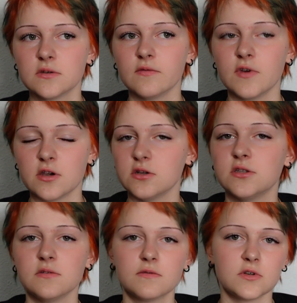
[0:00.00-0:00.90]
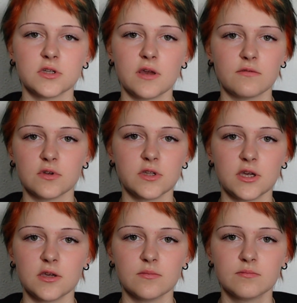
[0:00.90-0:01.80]
very different every
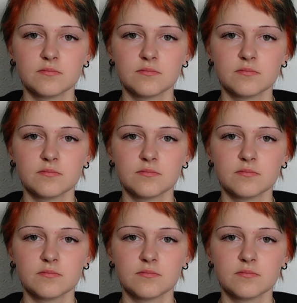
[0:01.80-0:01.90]
day,